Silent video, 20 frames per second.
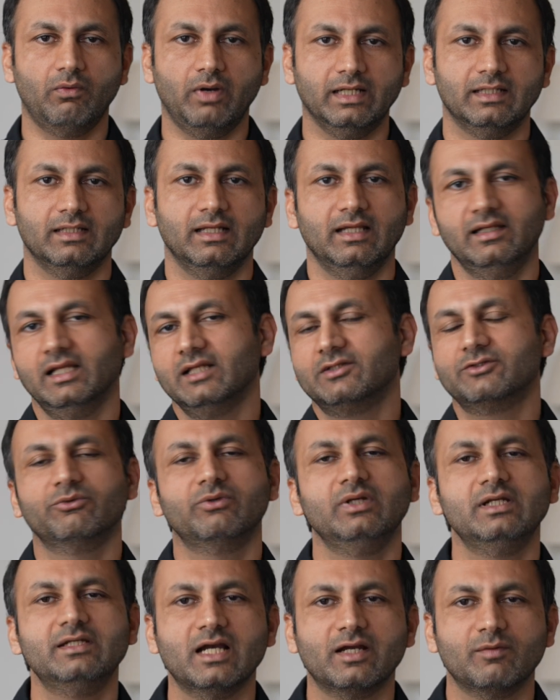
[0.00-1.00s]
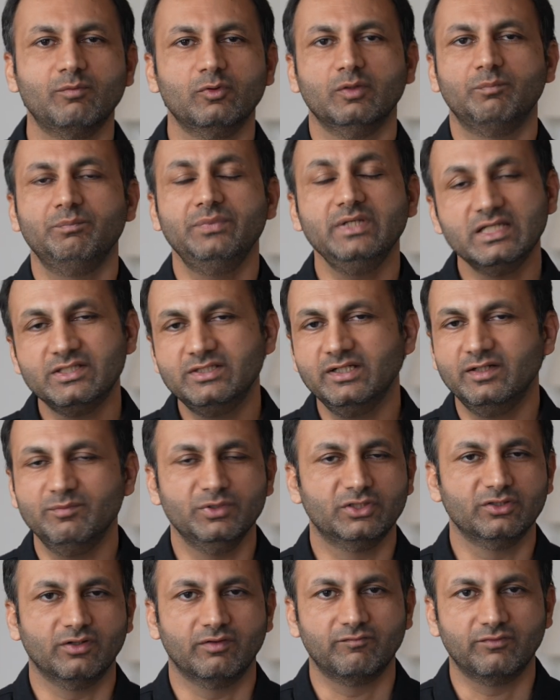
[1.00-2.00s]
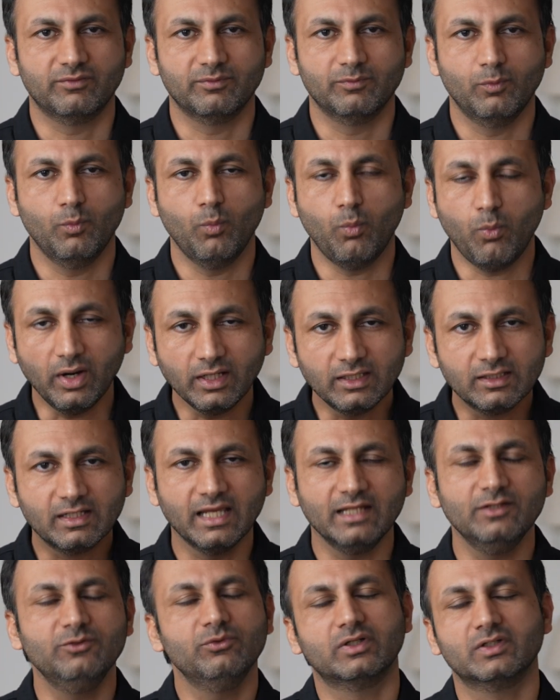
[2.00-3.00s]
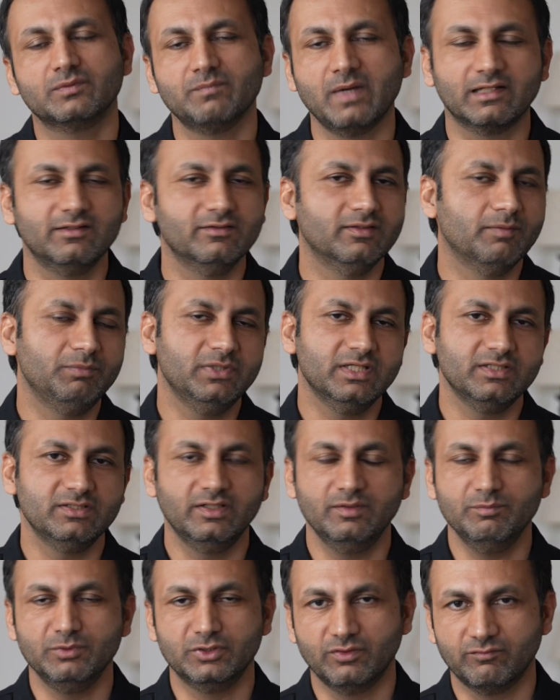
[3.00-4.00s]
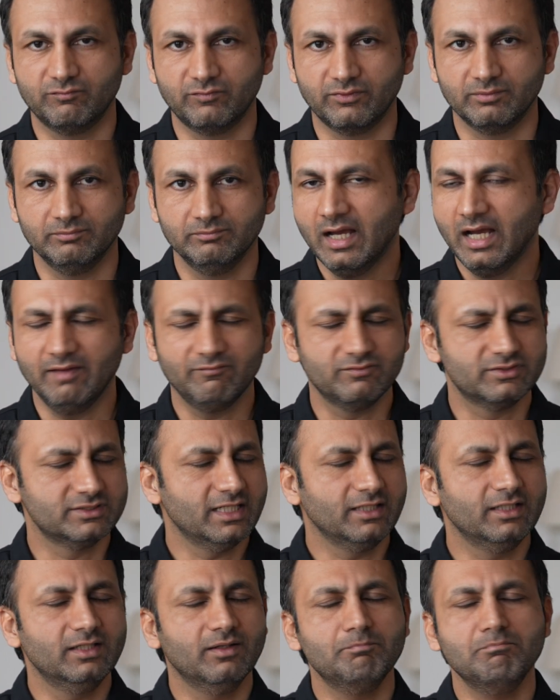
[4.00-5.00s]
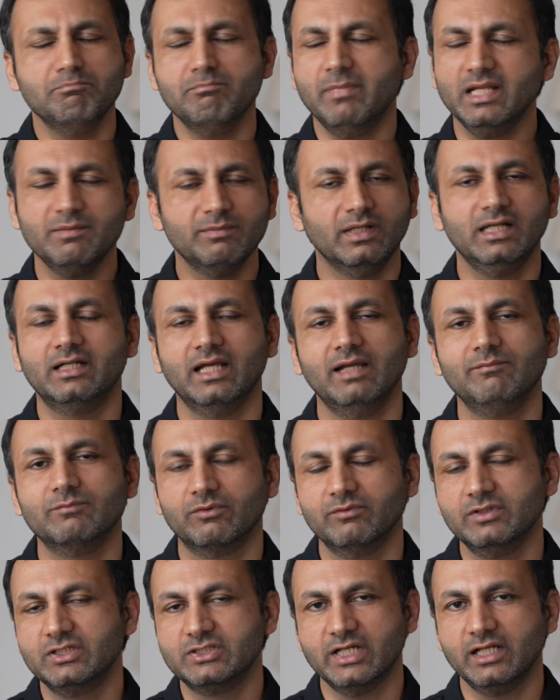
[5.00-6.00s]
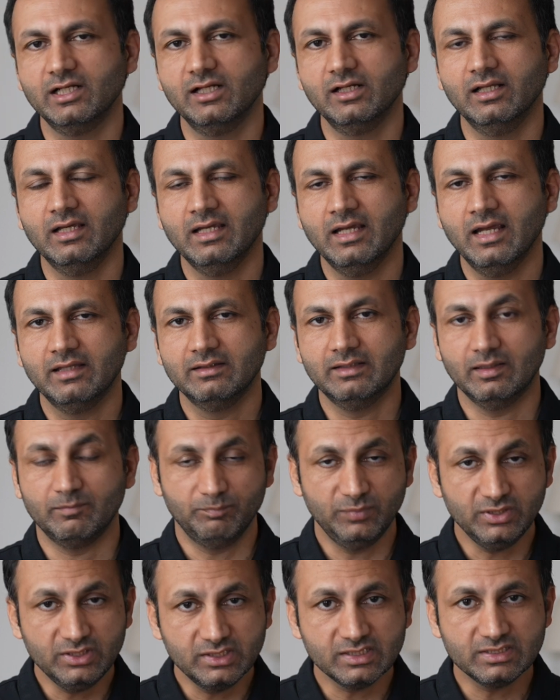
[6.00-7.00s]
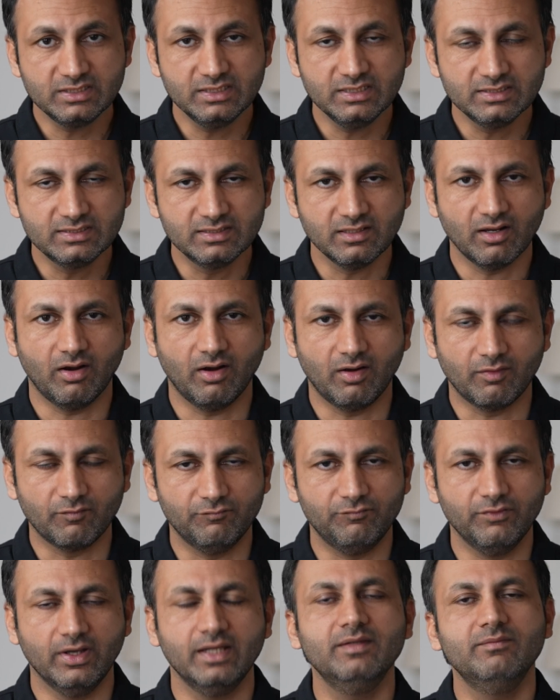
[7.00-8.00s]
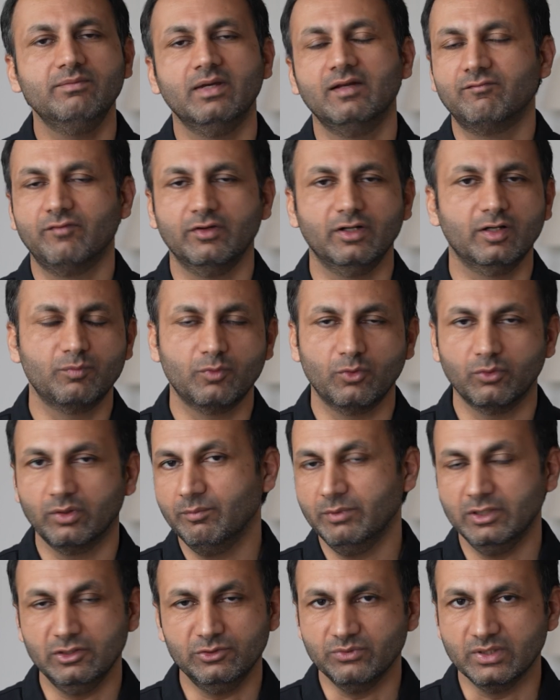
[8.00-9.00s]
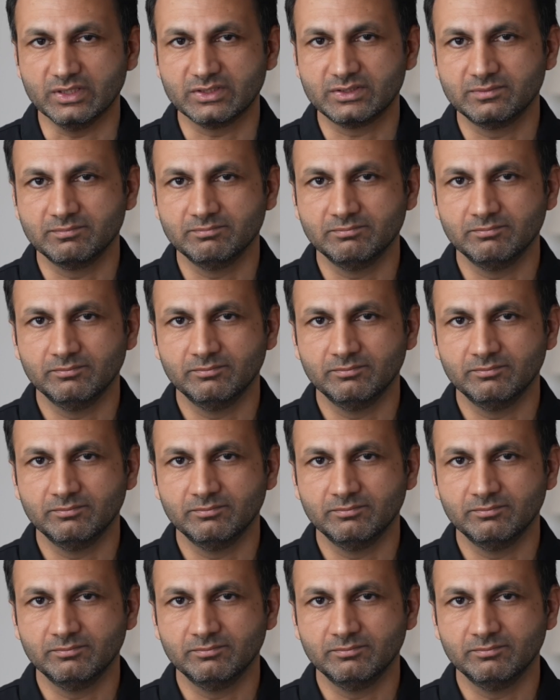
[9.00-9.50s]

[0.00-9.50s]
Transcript: right, let's quickly talk about the PhD admission offer. What can you expect in the PhD admission offer? I have said many, many times on this channel that PhDs are very well-funded program in US.